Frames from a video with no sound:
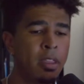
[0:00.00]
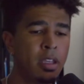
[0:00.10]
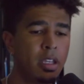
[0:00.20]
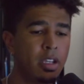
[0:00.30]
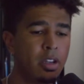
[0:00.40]

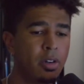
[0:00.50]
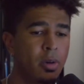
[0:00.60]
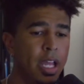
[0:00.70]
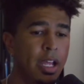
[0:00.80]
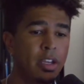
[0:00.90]
You know,
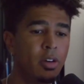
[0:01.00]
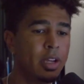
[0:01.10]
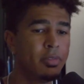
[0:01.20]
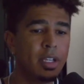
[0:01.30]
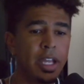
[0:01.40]
I know
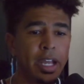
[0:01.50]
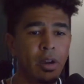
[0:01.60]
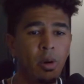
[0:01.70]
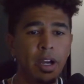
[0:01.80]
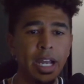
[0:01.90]
every day I
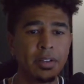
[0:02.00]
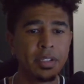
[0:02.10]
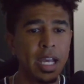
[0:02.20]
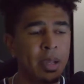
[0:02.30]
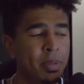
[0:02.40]
walk
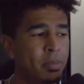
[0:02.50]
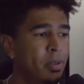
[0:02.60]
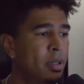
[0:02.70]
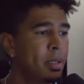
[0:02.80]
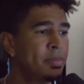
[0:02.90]
outside, people
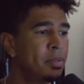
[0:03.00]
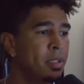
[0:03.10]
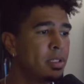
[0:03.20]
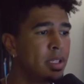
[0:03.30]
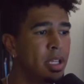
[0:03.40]
come up to
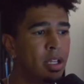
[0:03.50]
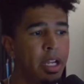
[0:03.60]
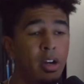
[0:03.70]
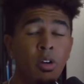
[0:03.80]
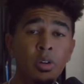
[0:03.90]
me saying like,
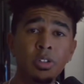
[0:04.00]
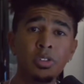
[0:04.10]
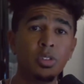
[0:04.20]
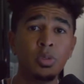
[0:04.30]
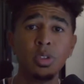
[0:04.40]
"Oh, you're
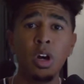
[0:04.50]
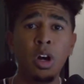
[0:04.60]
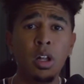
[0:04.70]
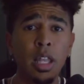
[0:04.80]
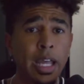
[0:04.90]
so
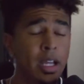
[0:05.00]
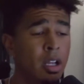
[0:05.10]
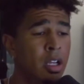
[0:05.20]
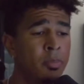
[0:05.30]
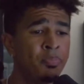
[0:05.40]
tall." Like,
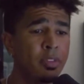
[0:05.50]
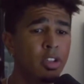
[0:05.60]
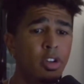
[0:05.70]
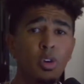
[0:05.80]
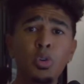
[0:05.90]
you
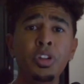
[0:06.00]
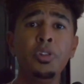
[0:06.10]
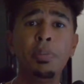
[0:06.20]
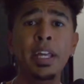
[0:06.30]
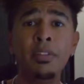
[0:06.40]
know, who do you
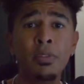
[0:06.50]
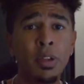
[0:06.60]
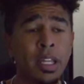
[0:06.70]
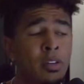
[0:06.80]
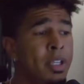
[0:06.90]
play for?
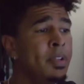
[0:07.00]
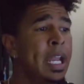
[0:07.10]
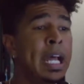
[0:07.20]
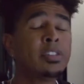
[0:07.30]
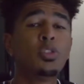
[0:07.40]
They don't even
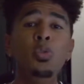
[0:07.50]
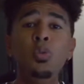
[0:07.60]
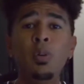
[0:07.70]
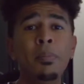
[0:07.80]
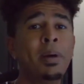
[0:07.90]
ask who
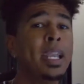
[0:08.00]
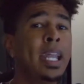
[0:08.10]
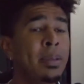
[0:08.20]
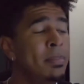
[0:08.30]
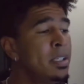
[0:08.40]
what my
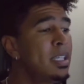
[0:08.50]
name is.